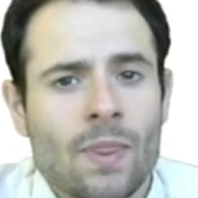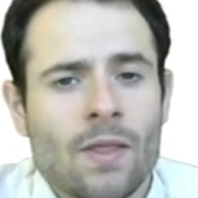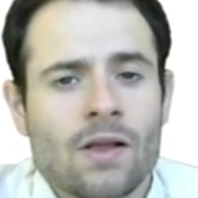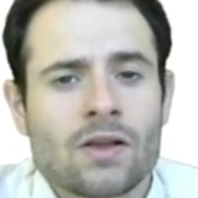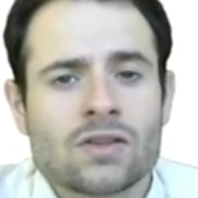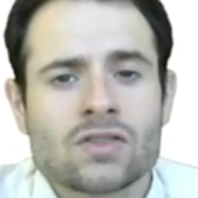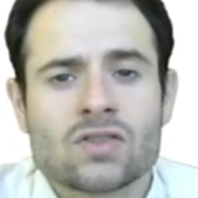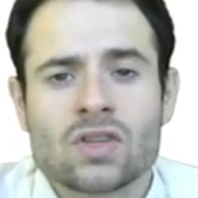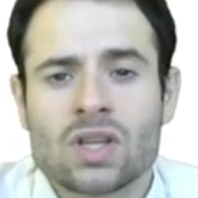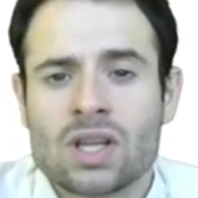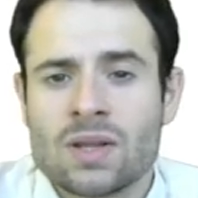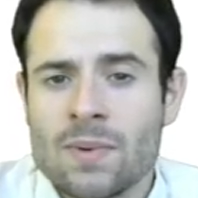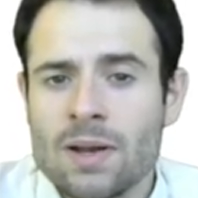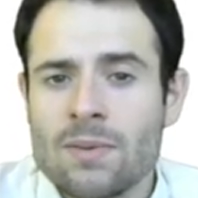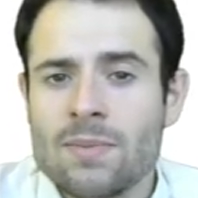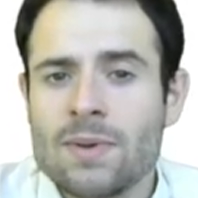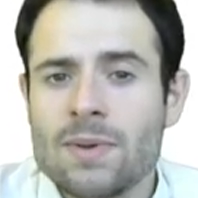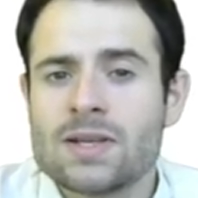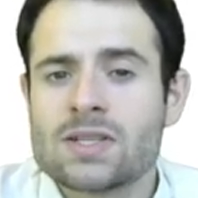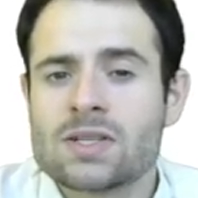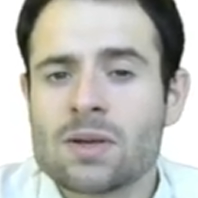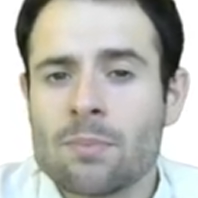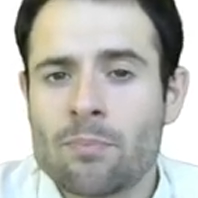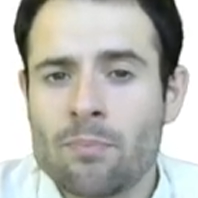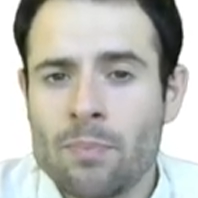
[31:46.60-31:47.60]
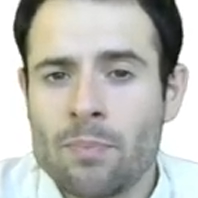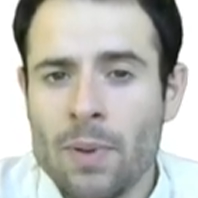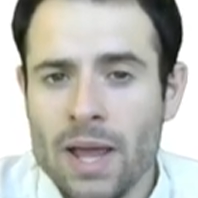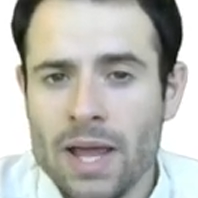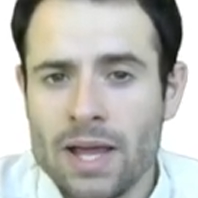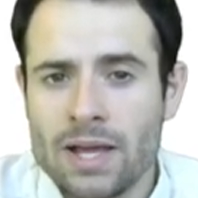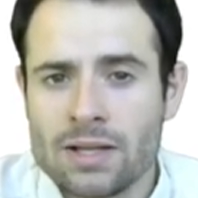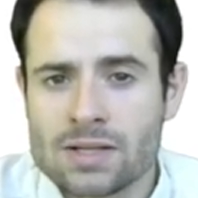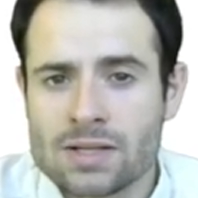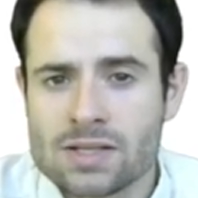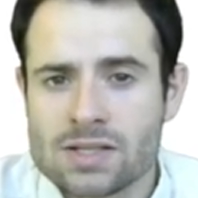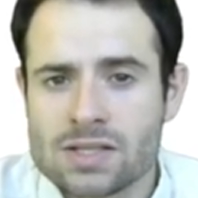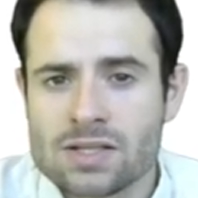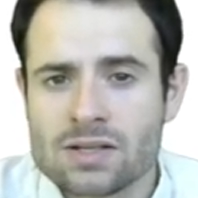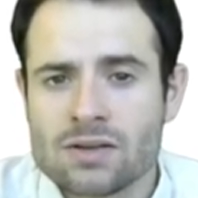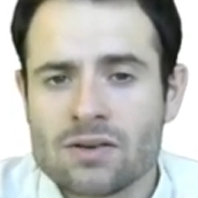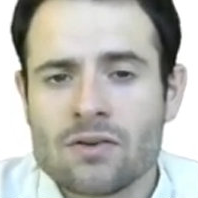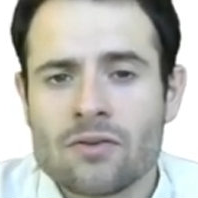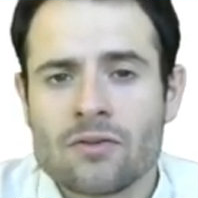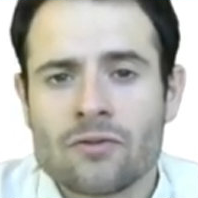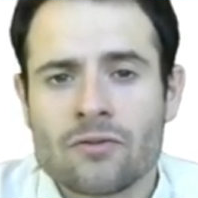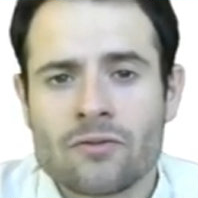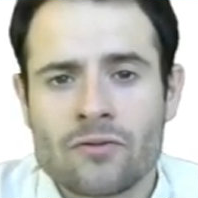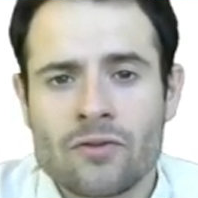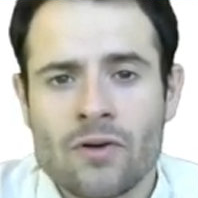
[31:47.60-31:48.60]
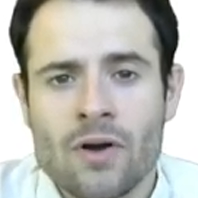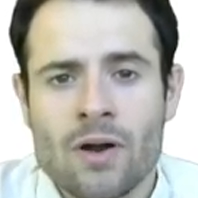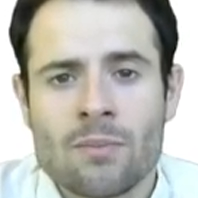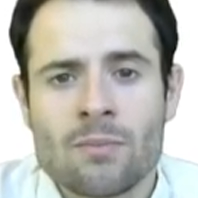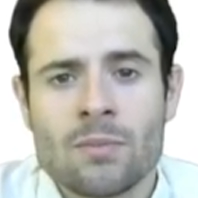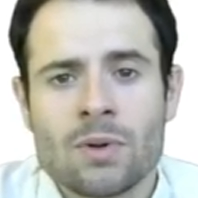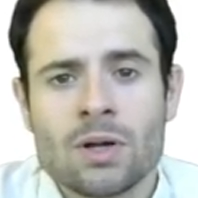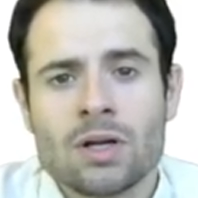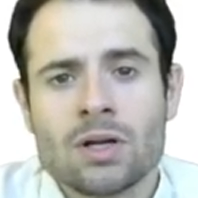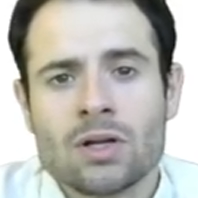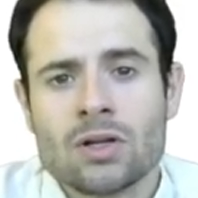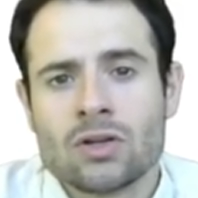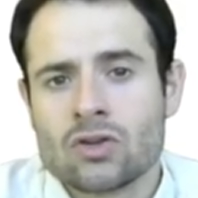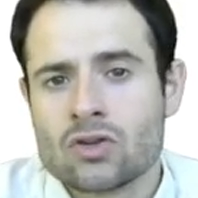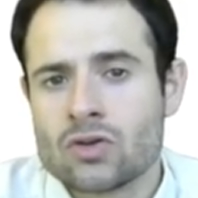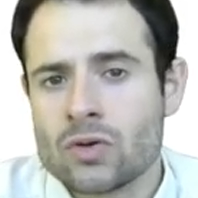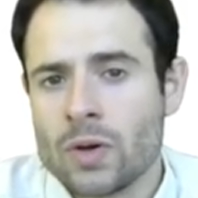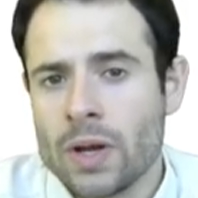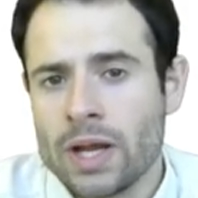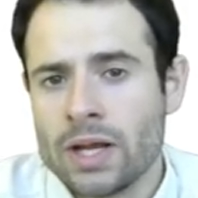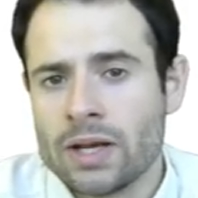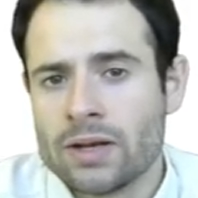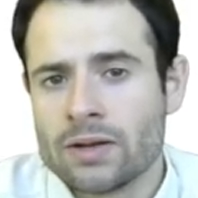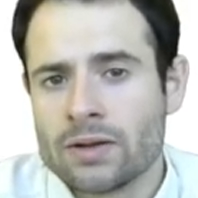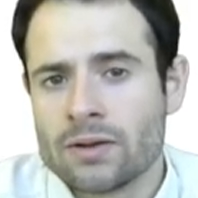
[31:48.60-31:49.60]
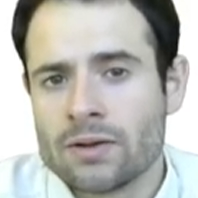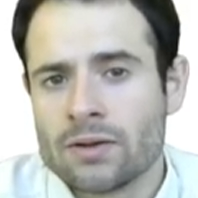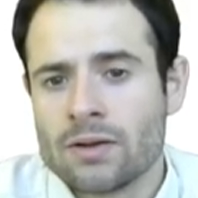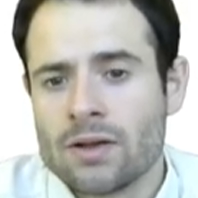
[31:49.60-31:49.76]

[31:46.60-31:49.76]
So there might be some pains from trade.